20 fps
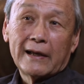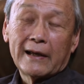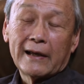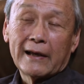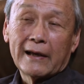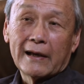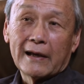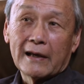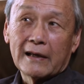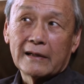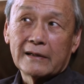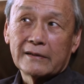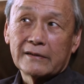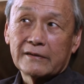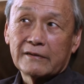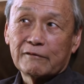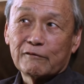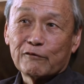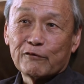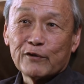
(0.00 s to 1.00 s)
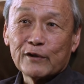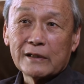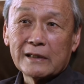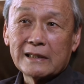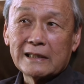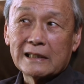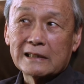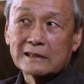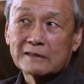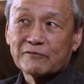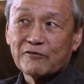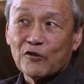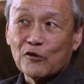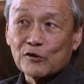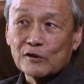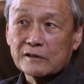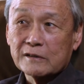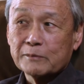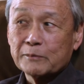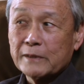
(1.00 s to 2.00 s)
and really it's
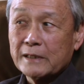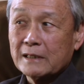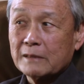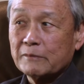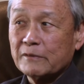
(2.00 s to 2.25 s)
forced me